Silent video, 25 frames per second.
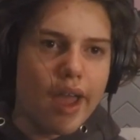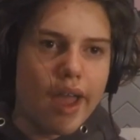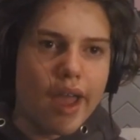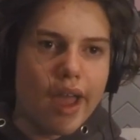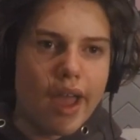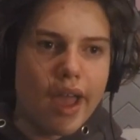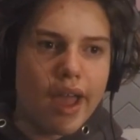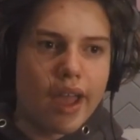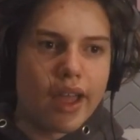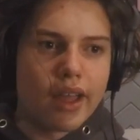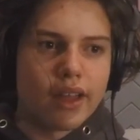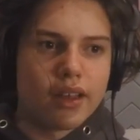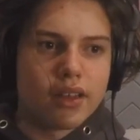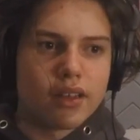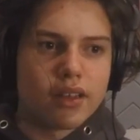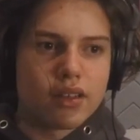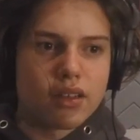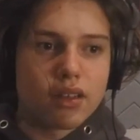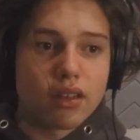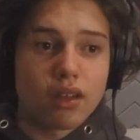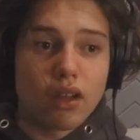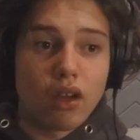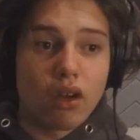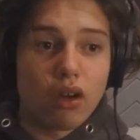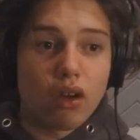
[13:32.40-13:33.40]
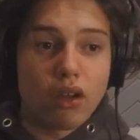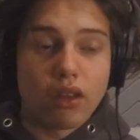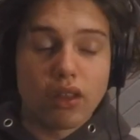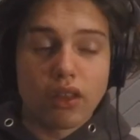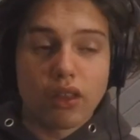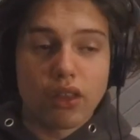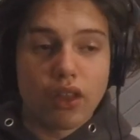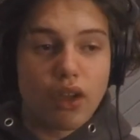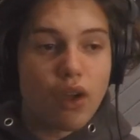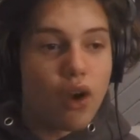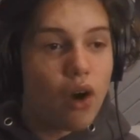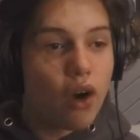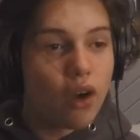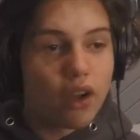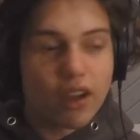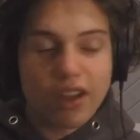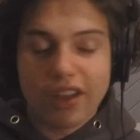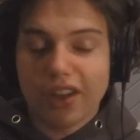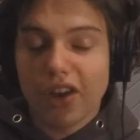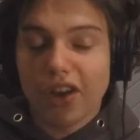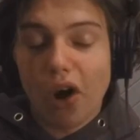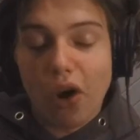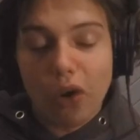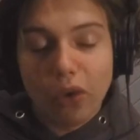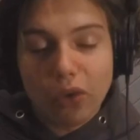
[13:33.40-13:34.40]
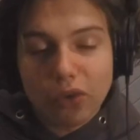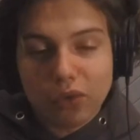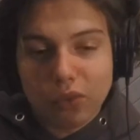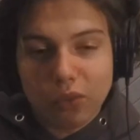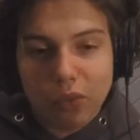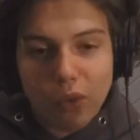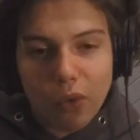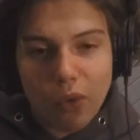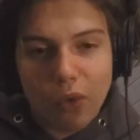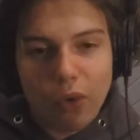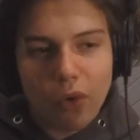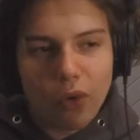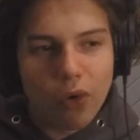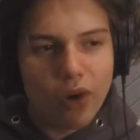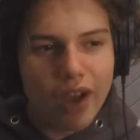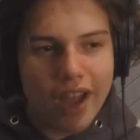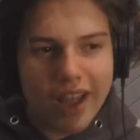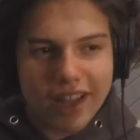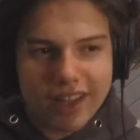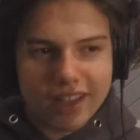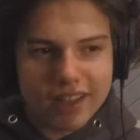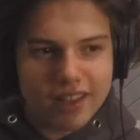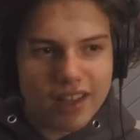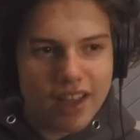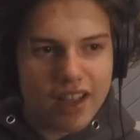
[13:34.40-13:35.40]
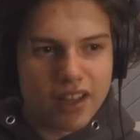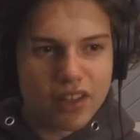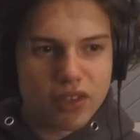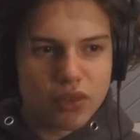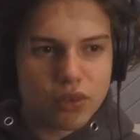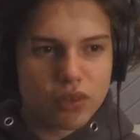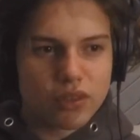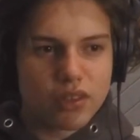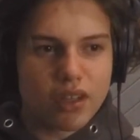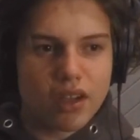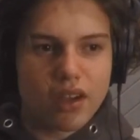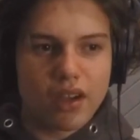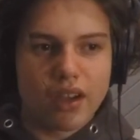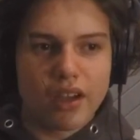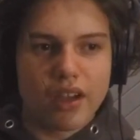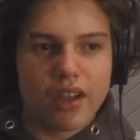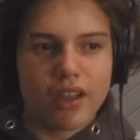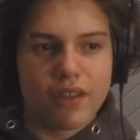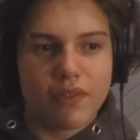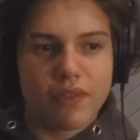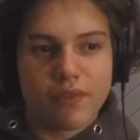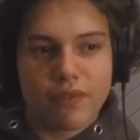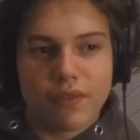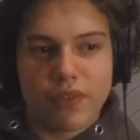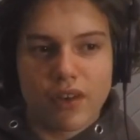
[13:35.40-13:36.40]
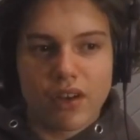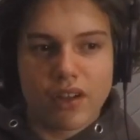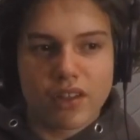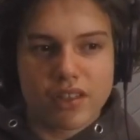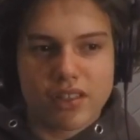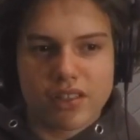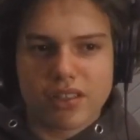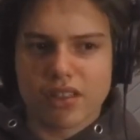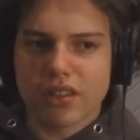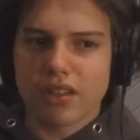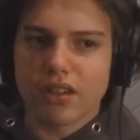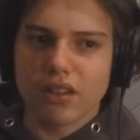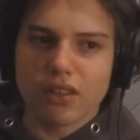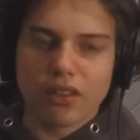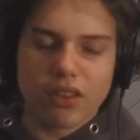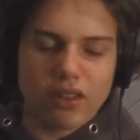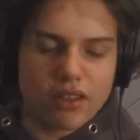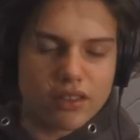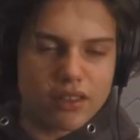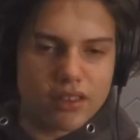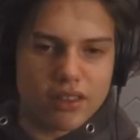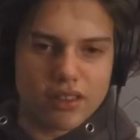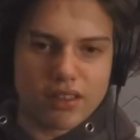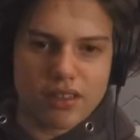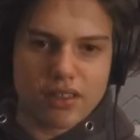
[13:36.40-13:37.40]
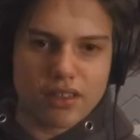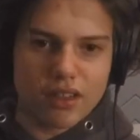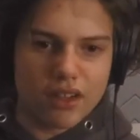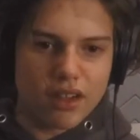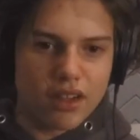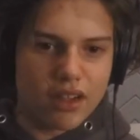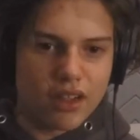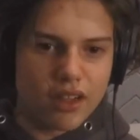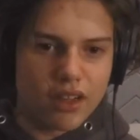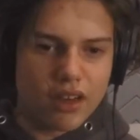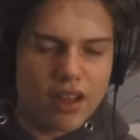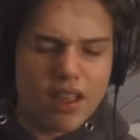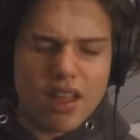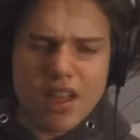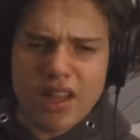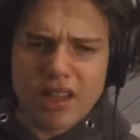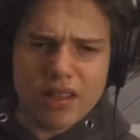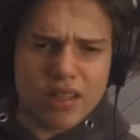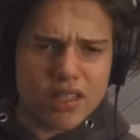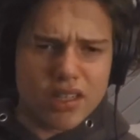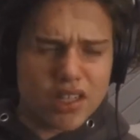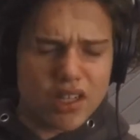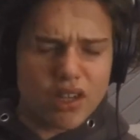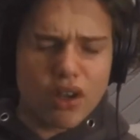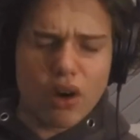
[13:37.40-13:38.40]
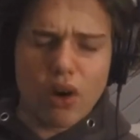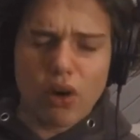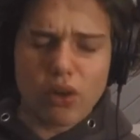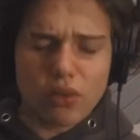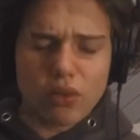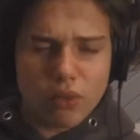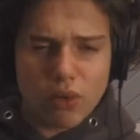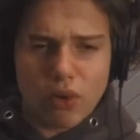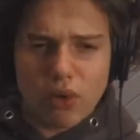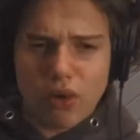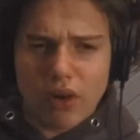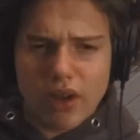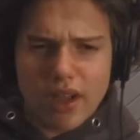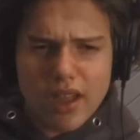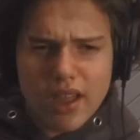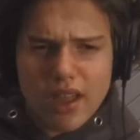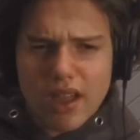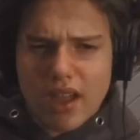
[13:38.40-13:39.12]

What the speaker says: And the Cold War and Dance or Die, Faster, Locked Inside, especially Cold War,